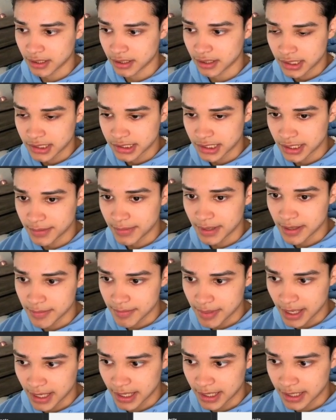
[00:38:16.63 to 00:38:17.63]
Same 8
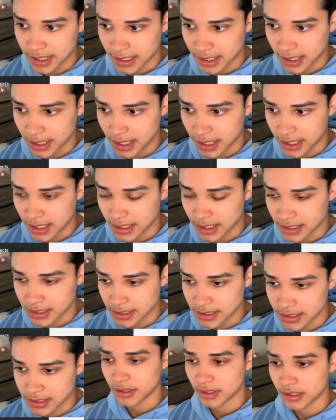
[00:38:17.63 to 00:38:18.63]
padding,
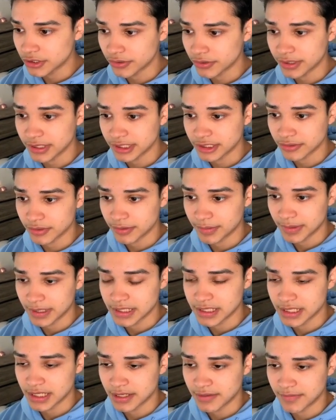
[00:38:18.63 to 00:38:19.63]
and so this would be a
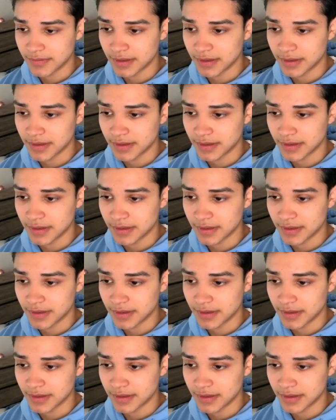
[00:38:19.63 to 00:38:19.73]
div,